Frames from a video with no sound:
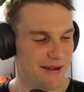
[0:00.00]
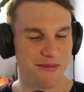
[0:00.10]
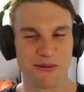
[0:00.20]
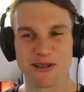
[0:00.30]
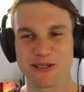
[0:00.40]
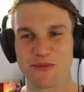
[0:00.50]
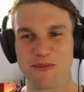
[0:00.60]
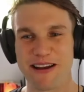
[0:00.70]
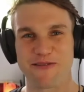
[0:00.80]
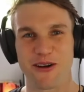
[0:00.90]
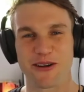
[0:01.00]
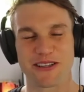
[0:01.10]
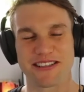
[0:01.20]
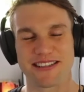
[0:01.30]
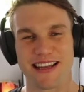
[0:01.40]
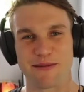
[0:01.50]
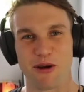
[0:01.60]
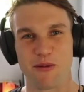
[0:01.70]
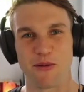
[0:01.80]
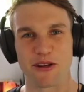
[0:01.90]
But what's your main focus at the
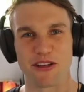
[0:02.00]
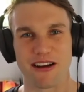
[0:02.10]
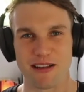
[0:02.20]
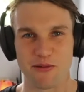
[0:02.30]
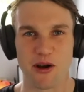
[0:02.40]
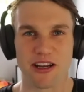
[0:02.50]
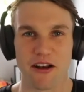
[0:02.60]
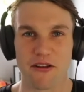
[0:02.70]
moment? What are you currently working on?